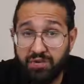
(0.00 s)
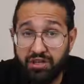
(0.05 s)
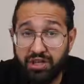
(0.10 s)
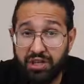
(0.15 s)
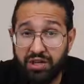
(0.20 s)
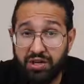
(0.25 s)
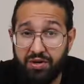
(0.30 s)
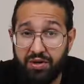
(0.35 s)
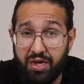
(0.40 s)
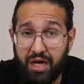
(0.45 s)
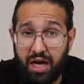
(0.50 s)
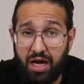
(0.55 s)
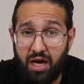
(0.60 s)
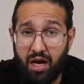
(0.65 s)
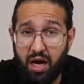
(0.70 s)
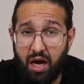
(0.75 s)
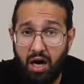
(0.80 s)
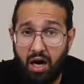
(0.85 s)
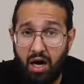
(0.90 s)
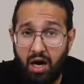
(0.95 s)
to the UK
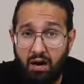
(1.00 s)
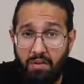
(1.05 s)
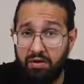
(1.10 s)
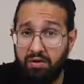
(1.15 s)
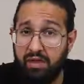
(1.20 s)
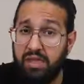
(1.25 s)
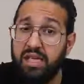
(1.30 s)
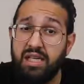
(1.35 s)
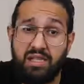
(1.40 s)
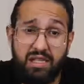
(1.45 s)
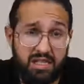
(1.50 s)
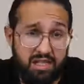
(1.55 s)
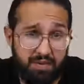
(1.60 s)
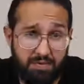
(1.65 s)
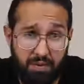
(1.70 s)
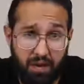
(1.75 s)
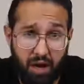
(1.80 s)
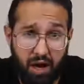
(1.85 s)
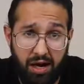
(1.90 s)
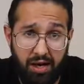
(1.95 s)
are Yeezy
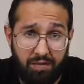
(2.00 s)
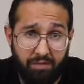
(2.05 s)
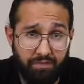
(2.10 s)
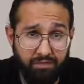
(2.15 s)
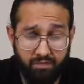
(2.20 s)
Supply,